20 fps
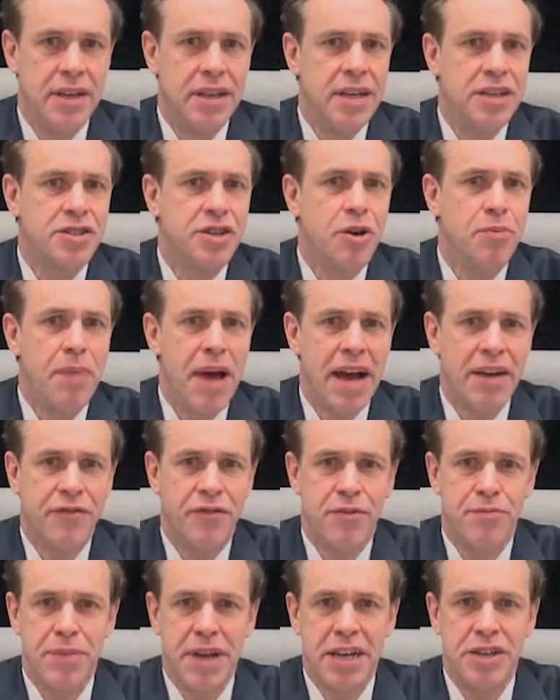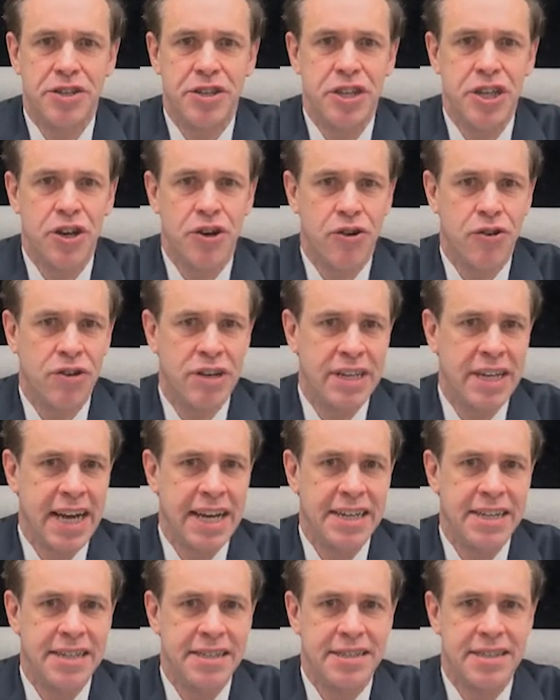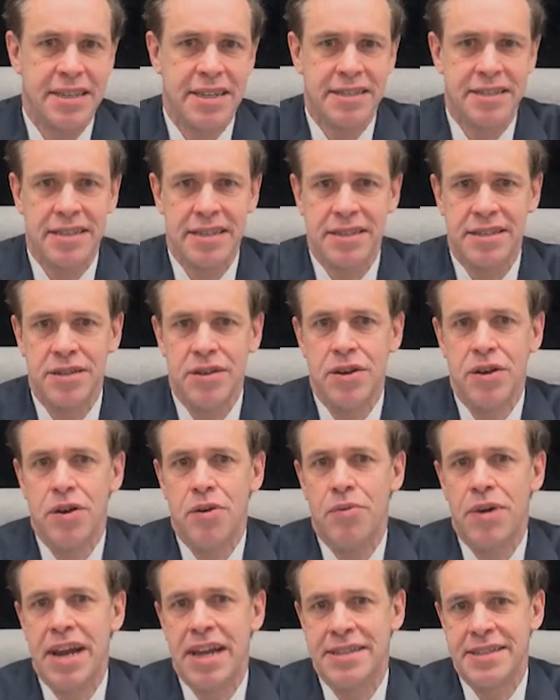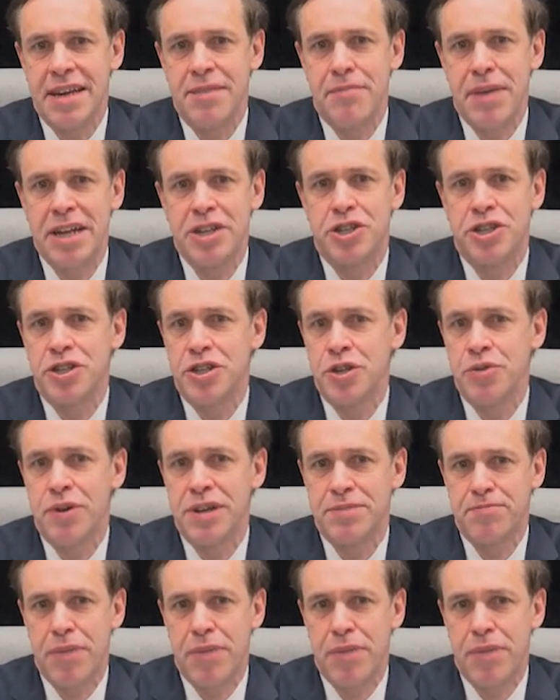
Let's go back for a minute to the early 1960s, when, as I mentioned, U.S.